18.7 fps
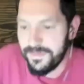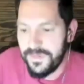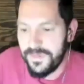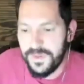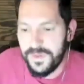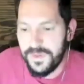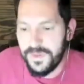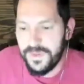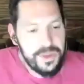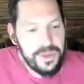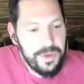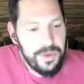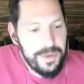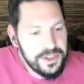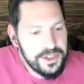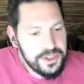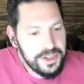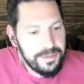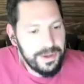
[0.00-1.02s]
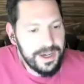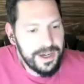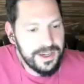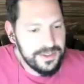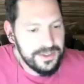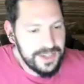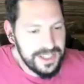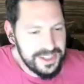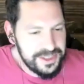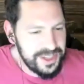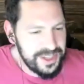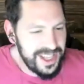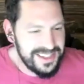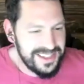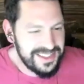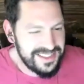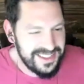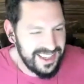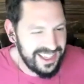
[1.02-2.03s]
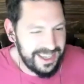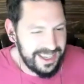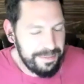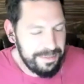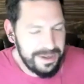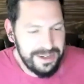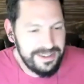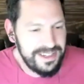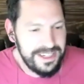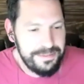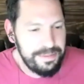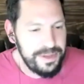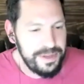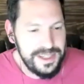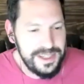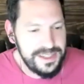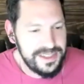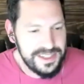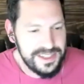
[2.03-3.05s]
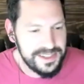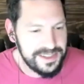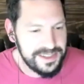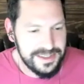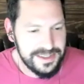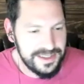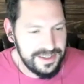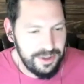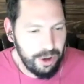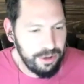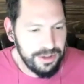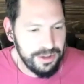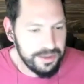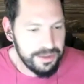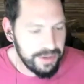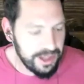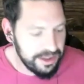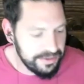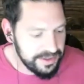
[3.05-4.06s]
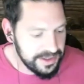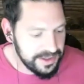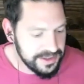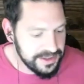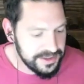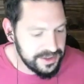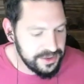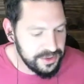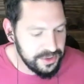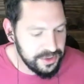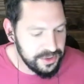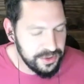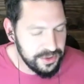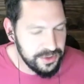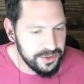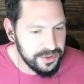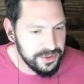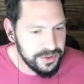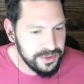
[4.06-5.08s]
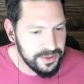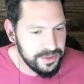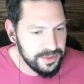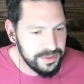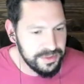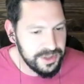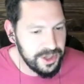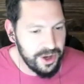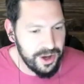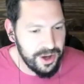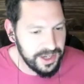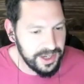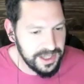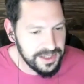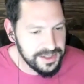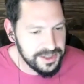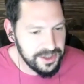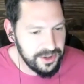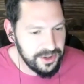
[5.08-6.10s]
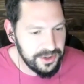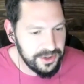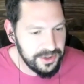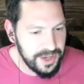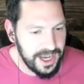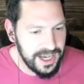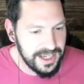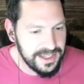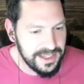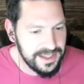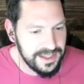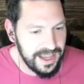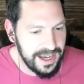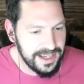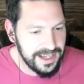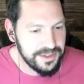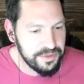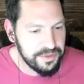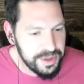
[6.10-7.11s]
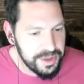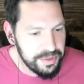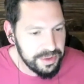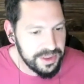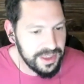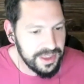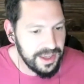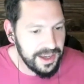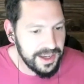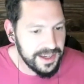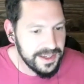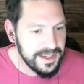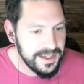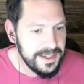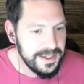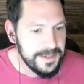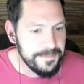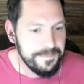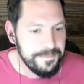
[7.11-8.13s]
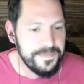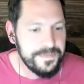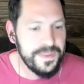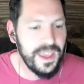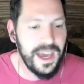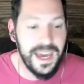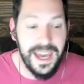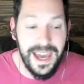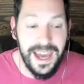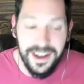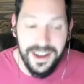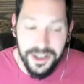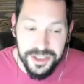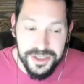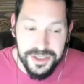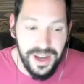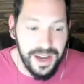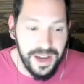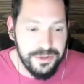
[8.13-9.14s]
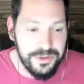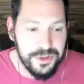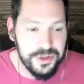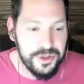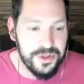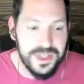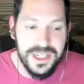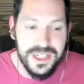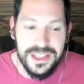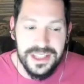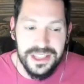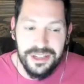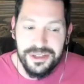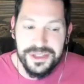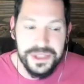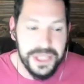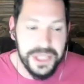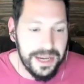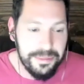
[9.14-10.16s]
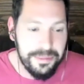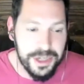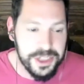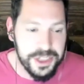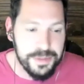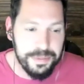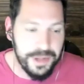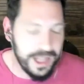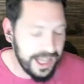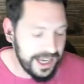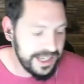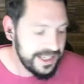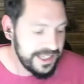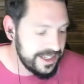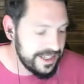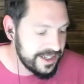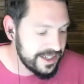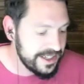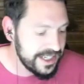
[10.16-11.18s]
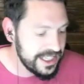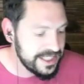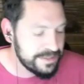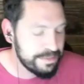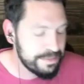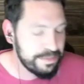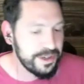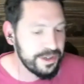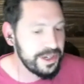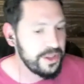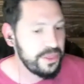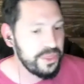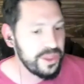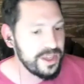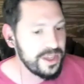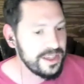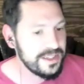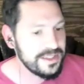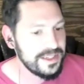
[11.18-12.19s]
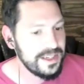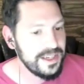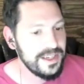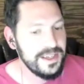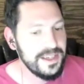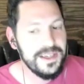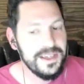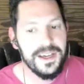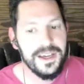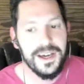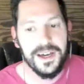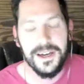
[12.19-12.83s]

the thing we mentioned about it's, it's like a period piece. This is totally irrelevant to the audience. So I, I agree with that. I also have to agree. There's not much plot here. It's pretty thin. Um,